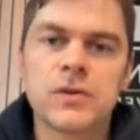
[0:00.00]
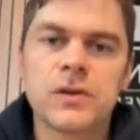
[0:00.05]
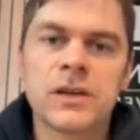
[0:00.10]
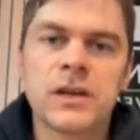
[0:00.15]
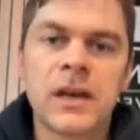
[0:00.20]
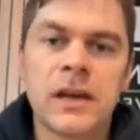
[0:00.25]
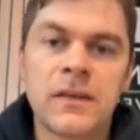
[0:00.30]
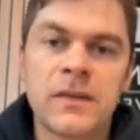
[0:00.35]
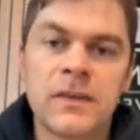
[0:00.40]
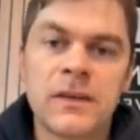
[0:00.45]

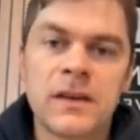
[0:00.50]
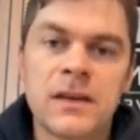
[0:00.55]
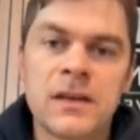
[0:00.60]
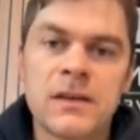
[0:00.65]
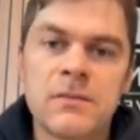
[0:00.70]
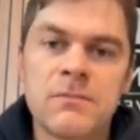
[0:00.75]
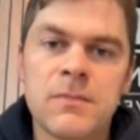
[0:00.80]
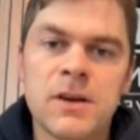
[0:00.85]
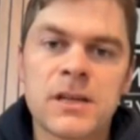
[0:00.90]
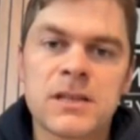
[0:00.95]
get the
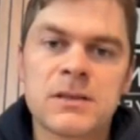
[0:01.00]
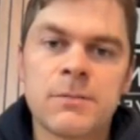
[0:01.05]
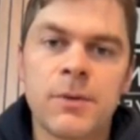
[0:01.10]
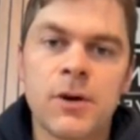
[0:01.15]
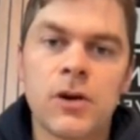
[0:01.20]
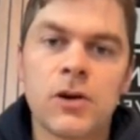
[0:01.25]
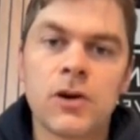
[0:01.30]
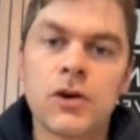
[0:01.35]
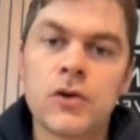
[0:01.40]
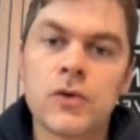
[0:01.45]
mixer
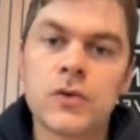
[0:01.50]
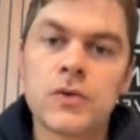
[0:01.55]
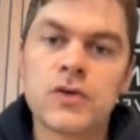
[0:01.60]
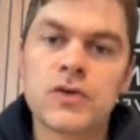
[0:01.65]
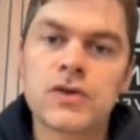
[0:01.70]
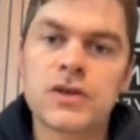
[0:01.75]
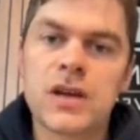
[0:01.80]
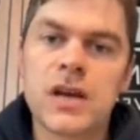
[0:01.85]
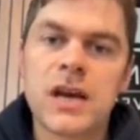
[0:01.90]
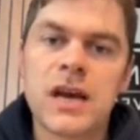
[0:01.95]
bar
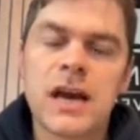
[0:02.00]
loose